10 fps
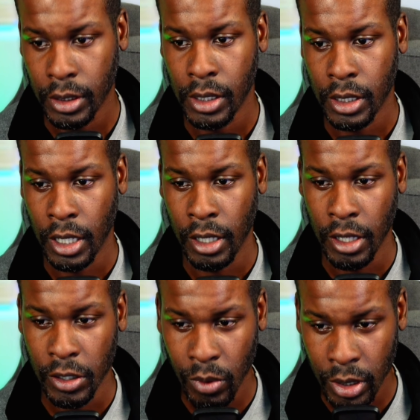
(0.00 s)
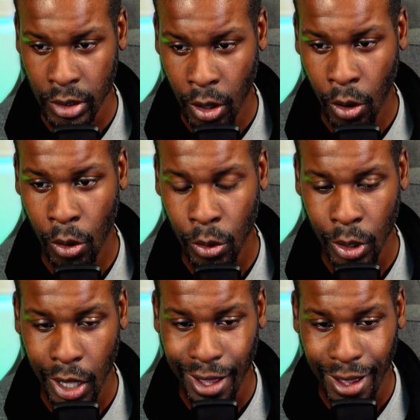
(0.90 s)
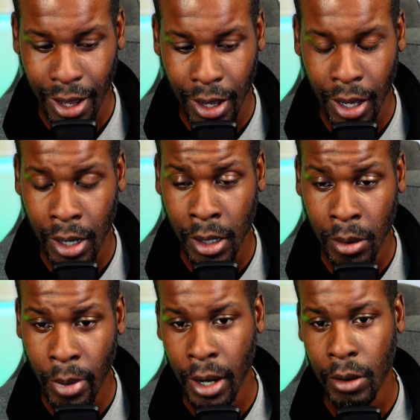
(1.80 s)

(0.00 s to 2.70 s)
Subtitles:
and that's what it's all about,